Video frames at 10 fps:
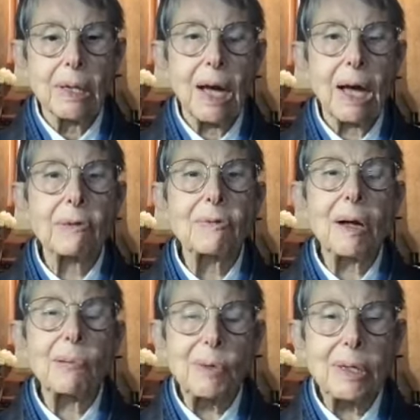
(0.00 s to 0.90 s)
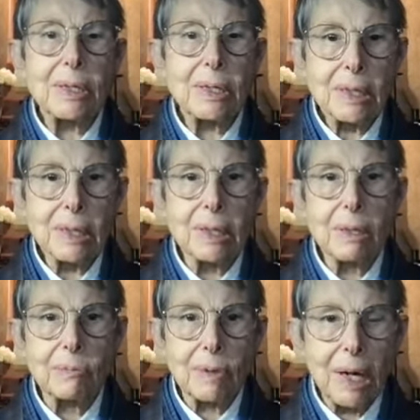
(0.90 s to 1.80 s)
out of not one thing
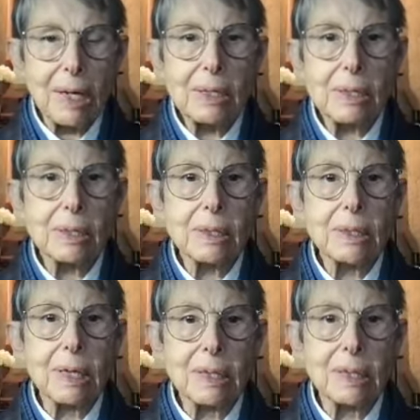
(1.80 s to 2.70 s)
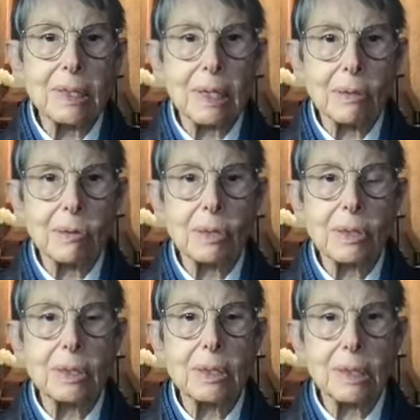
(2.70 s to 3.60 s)
arise the
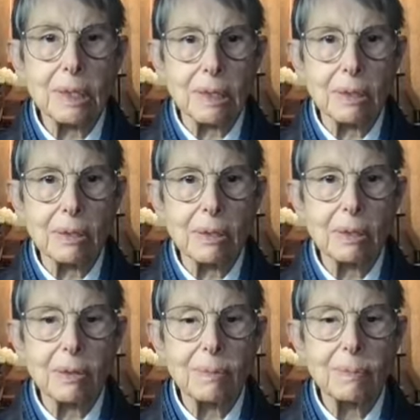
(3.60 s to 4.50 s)
10,000 things.